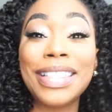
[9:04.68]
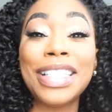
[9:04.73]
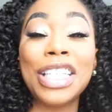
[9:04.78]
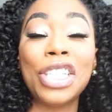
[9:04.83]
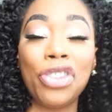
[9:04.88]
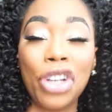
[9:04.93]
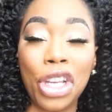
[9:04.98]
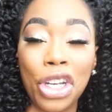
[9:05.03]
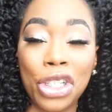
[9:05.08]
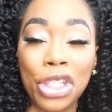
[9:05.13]
to
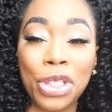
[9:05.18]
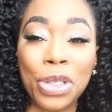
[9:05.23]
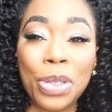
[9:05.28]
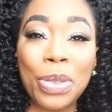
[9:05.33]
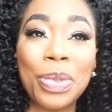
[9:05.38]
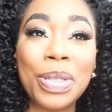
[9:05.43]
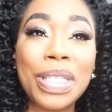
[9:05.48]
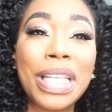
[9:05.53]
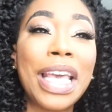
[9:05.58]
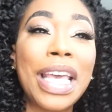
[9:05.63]
Trader
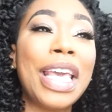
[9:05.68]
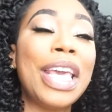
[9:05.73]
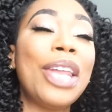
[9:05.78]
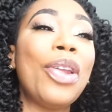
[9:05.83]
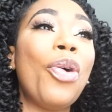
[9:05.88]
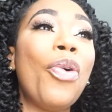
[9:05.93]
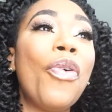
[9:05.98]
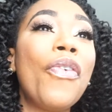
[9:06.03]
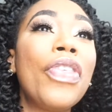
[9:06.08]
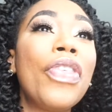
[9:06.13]
Joe's, and
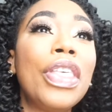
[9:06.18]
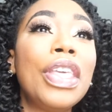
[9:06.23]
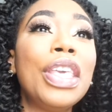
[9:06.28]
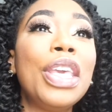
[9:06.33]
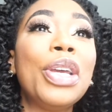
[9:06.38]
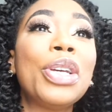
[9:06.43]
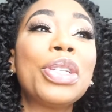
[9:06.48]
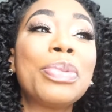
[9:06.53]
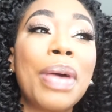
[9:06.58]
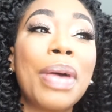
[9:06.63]
over the
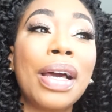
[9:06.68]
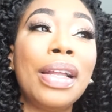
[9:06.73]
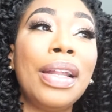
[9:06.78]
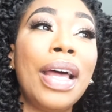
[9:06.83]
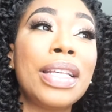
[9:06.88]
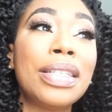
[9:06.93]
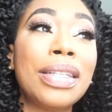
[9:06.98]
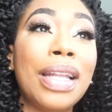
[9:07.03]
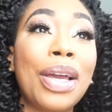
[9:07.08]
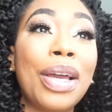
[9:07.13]
years my
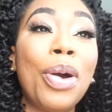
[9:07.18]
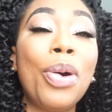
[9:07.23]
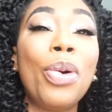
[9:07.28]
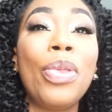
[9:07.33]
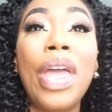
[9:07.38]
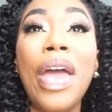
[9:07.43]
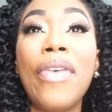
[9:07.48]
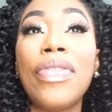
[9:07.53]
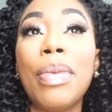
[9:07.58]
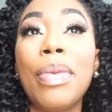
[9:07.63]
clients are like, oh,
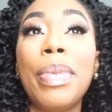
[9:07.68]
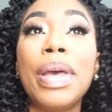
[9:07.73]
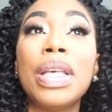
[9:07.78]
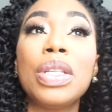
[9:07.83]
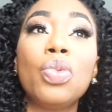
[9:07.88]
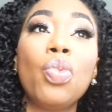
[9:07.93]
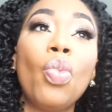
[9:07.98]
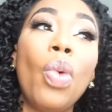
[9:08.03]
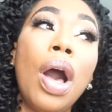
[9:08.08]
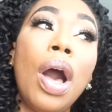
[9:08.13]
they have the
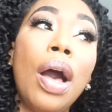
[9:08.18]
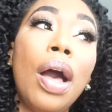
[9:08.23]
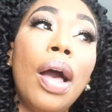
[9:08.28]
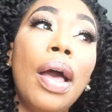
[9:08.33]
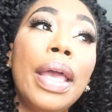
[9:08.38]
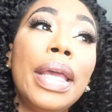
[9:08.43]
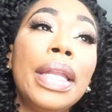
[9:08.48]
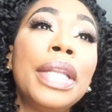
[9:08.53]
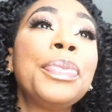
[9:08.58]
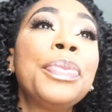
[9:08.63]
best
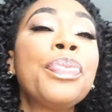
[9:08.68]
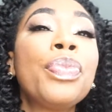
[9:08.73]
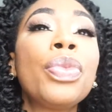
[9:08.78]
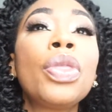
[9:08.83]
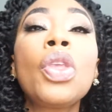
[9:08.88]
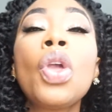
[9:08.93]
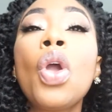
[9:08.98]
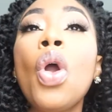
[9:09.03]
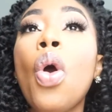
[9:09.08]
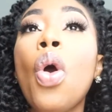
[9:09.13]
wine,
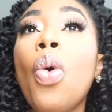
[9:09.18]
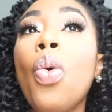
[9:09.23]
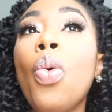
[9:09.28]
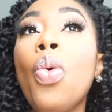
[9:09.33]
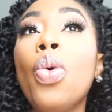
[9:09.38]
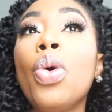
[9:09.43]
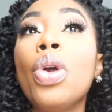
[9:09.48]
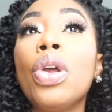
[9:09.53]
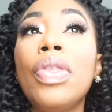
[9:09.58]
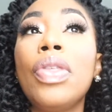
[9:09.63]

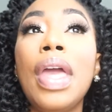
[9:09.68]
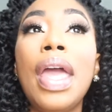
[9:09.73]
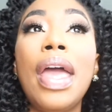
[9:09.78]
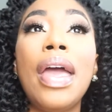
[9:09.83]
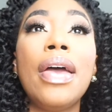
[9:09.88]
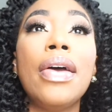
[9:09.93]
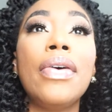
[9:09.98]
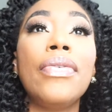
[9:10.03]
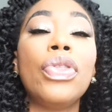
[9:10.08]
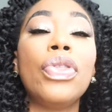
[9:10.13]
or they
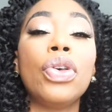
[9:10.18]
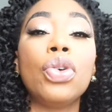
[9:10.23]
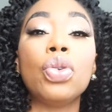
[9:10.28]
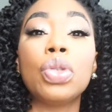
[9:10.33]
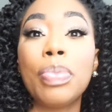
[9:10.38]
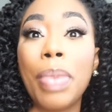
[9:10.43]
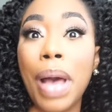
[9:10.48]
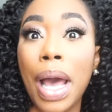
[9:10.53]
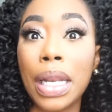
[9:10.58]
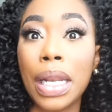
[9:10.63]
have those
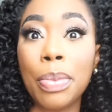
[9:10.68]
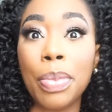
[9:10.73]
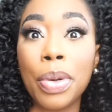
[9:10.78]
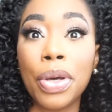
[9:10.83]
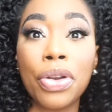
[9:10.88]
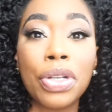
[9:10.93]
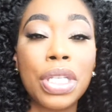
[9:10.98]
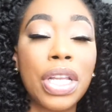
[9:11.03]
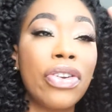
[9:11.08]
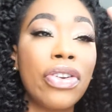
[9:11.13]
body
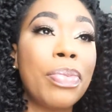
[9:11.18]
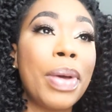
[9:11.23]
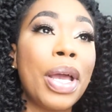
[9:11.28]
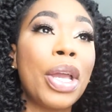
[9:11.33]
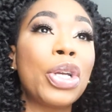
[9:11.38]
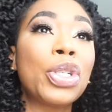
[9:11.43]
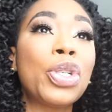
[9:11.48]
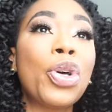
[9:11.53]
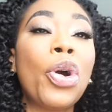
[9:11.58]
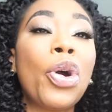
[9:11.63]
butters everybody
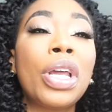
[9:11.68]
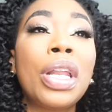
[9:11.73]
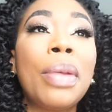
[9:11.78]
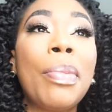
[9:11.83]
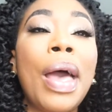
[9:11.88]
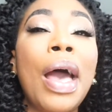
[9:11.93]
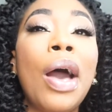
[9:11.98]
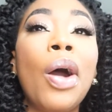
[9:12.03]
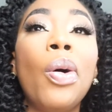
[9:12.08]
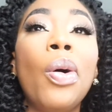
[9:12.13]
are talking
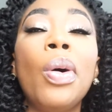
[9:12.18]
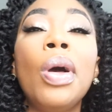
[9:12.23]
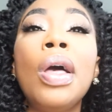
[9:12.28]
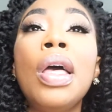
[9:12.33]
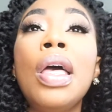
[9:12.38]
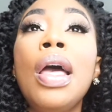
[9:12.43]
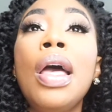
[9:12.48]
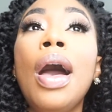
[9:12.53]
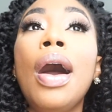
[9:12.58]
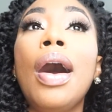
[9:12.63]
about,
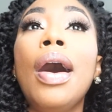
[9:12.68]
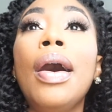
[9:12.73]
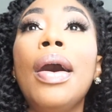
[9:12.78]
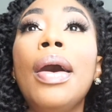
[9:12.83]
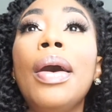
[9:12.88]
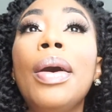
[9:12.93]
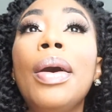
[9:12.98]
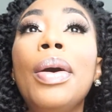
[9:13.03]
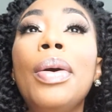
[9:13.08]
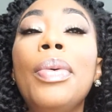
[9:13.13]

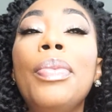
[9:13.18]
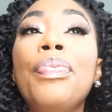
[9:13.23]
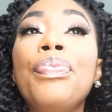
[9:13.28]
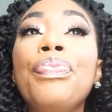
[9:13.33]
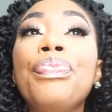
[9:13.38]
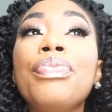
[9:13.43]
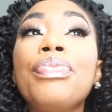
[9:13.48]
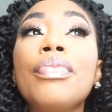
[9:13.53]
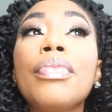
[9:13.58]
um,